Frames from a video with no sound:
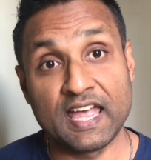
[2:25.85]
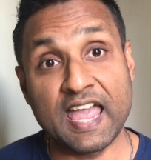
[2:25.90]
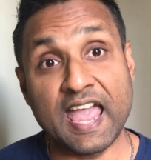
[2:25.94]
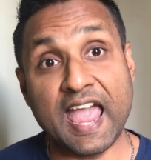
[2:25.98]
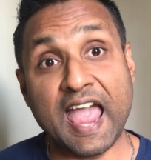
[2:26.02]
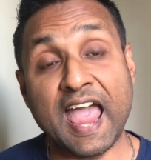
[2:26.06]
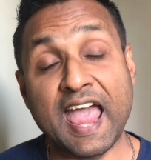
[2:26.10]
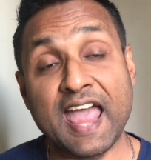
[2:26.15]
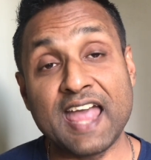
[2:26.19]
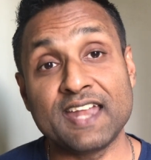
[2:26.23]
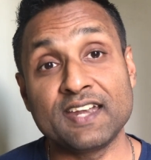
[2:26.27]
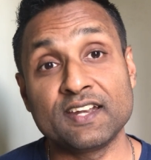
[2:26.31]

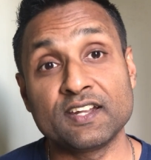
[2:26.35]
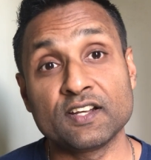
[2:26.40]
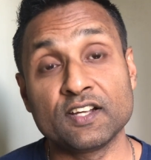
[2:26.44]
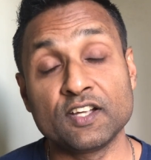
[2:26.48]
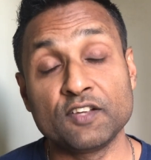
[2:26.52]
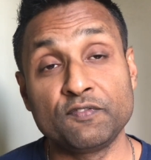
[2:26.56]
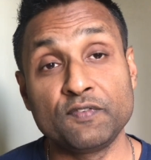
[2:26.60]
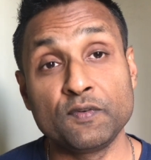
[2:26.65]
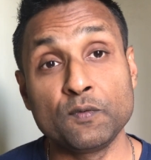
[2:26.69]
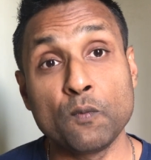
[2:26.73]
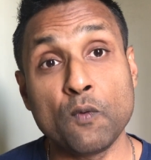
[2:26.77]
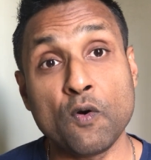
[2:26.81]
And
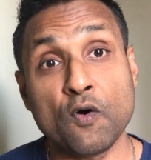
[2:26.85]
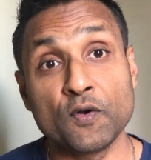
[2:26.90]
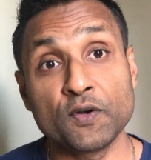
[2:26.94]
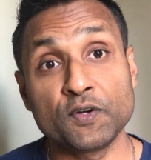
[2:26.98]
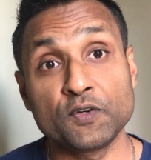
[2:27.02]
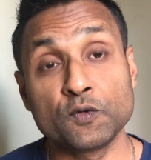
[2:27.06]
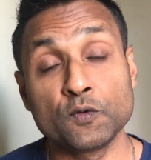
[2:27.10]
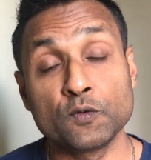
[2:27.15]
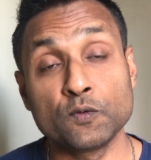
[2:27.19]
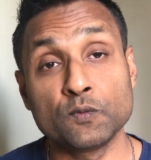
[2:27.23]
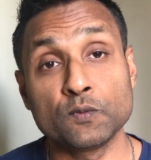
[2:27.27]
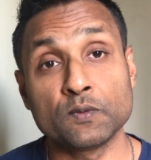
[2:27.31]
if you want
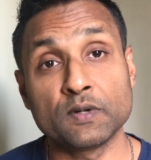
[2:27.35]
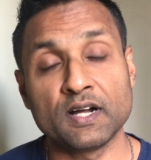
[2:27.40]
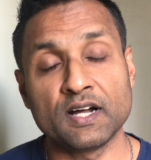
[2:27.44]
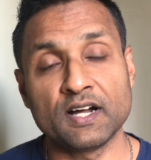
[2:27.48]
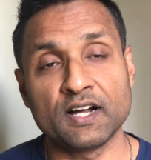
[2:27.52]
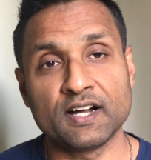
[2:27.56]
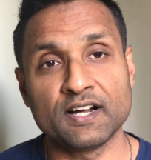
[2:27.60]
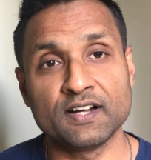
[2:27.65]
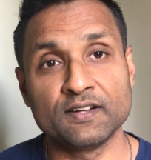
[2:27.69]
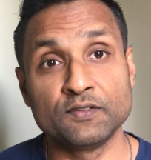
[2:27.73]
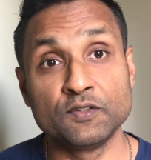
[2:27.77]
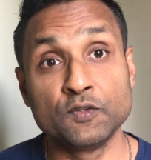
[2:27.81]
to
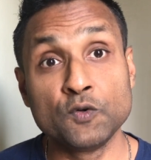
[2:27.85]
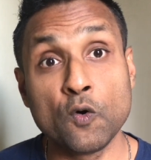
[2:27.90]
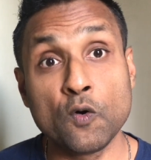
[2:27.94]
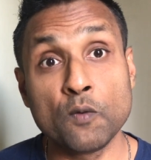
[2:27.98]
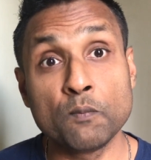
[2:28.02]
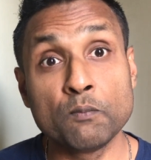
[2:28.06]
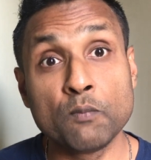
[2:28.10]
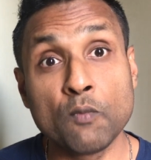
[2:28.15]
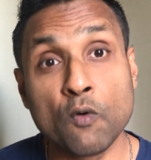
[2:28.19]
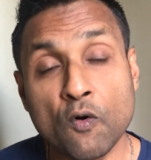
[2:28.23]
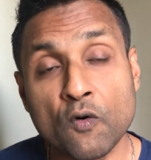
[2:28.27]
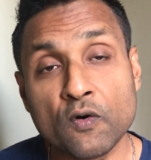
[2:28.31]
uh, know
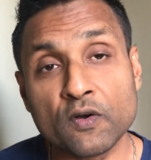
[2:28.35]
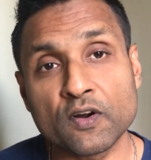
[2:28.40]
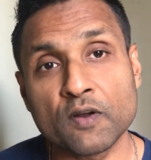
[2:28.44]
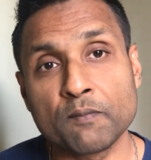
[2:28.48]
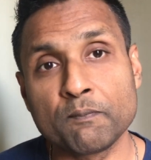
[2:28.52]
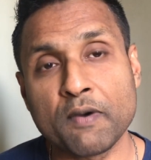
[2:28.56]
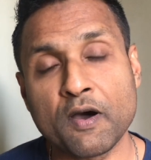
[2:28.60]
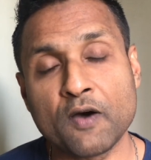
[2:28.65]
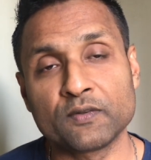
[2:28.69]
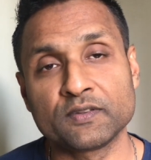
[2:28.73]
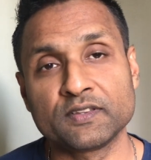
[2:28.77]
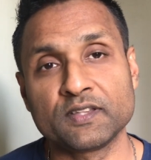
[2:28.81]
more
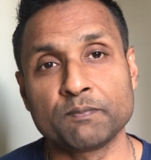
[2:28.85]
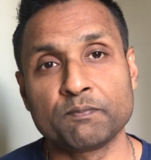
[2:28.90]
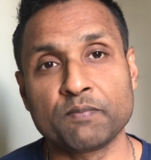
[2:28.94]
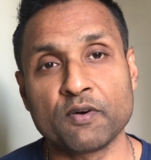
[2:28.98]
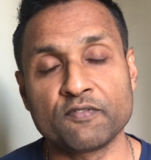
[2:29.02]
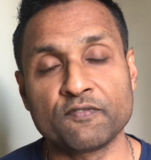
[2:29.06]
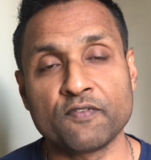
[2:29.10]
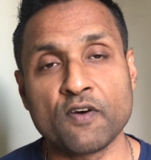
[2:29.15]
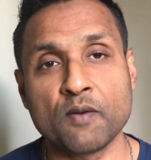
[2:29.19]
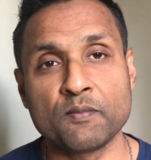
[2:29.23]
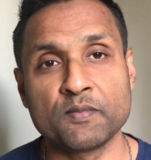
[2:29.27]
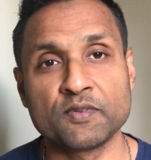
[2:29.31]
about the
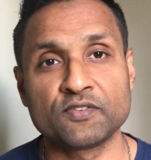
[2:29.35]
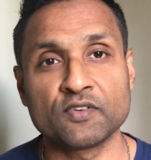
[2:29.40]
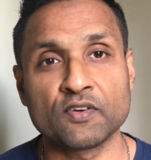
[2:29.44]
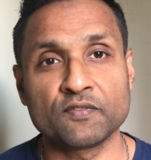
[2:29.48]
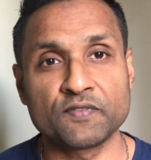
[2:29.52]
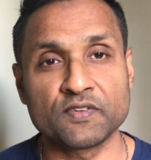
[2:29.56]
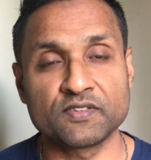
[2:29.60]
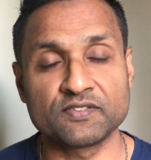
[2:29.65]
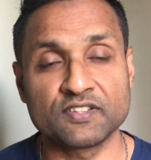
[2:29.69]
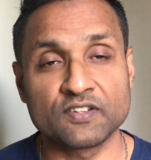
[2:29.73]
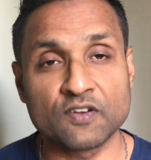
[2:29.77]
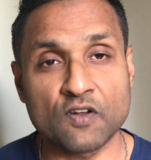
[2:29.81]
performance of
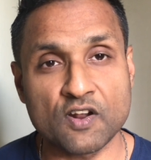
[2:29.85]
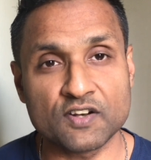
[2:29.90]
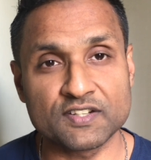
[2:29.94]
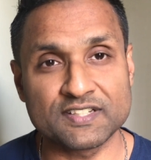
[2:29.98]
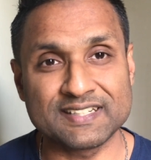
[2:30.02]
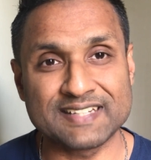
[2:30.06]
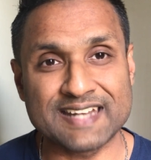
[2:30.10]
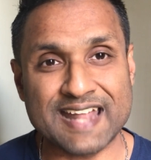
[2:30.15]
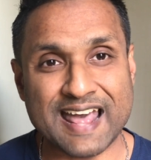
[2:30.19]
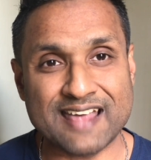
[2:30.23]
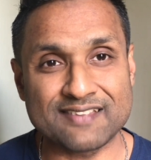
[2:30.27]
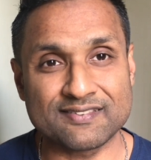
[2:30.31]
a
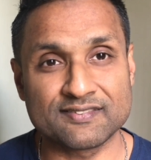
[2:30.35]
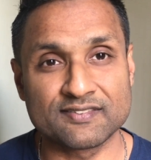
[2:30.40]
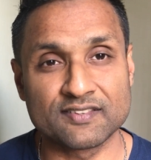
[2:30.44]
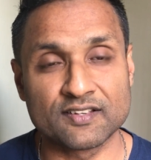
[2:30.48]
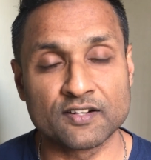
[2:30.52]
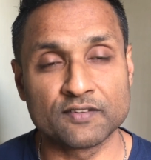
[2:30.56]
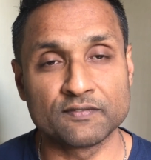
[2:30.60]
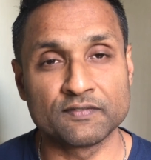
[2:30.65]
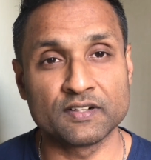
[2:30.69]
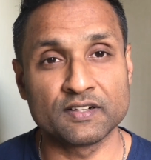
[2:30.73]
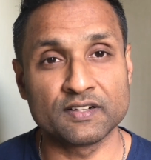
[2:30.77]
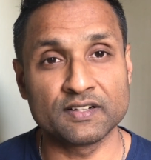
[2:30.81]
Synology NAS
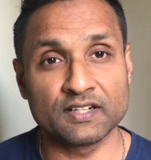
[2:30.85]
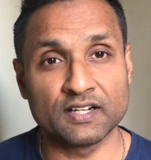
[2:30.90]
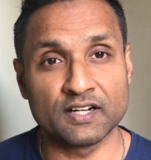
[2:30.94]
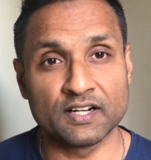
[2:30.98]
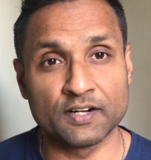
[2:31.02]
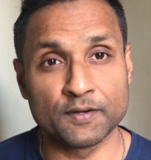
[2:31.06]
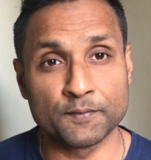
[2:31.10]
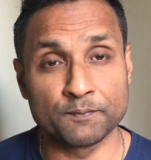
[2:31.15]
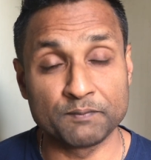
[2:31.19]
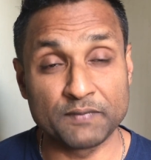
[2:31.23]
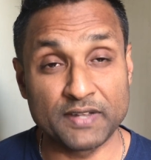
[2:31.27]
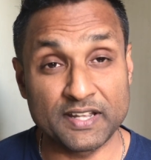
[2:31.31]
server,
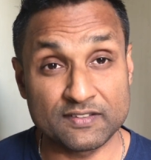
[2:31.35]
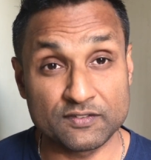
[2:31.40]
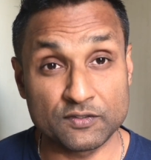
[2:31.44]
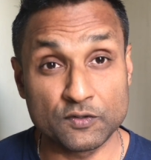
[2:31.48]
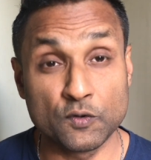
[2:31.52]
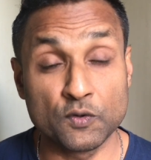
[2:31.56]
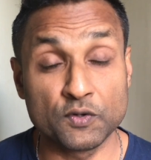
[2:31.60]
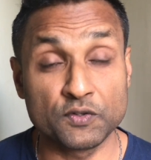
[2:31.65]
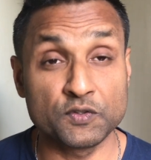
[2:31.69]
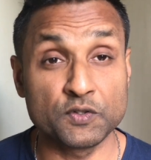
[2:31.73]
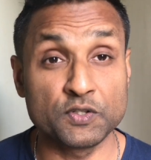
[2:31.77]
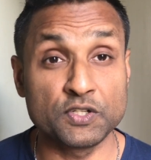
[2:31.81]
um, it's
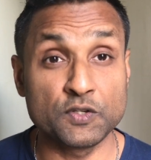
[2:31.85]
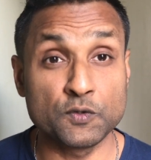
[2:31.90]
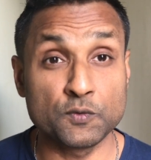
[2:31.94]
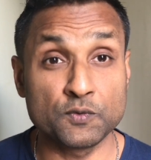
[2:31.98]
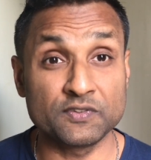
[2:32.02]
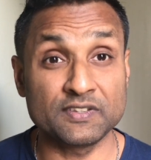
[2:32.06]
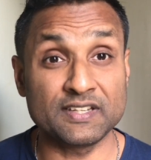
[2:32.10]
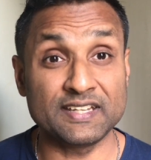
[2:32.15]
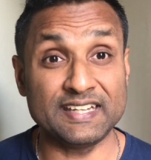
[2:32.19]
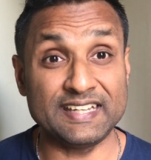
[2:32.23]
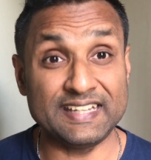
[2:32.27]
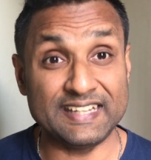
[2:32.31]
good to
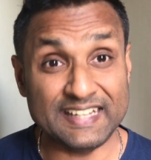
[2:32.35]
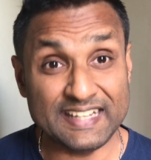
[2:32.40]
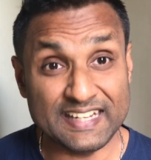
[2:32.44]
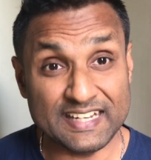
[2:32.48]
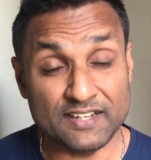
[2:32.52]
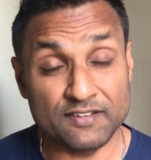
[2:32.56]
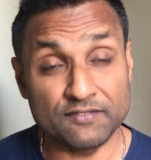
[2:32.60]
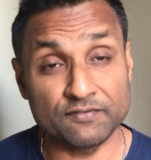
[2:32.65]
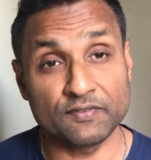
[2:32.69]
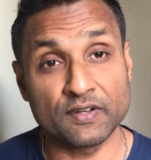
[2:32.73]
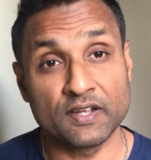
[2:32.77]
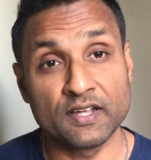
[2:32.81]
use the
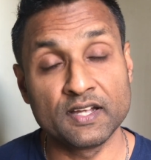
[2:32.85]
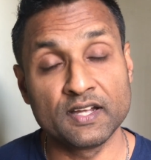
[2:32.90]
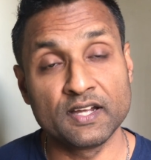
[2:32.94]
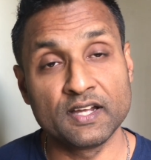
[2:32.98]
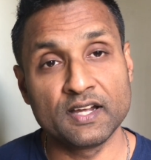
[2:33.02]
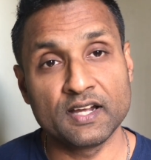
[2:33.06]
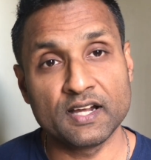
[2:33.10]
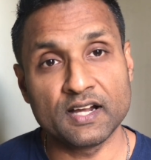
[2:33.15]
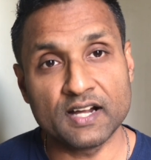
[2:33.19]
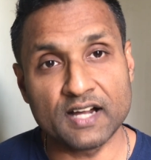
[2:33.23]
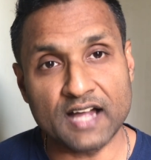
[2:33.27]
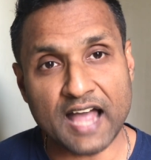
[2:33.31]
EVE
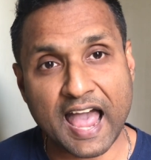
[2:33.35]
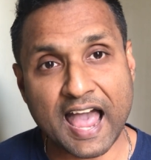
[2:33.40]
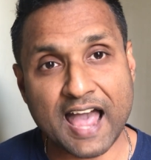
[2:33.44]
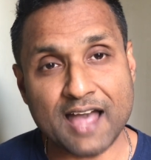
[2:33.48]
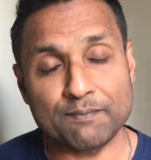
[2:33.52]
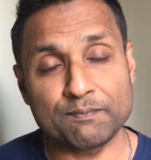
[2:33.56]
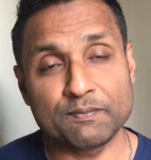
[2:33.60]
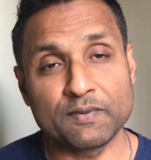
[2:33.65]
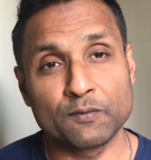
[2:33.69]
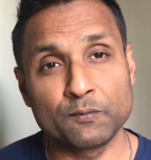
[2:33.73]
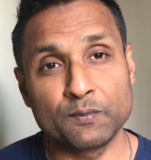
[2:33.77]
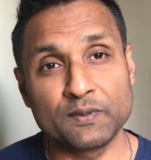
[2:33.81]
uh, app.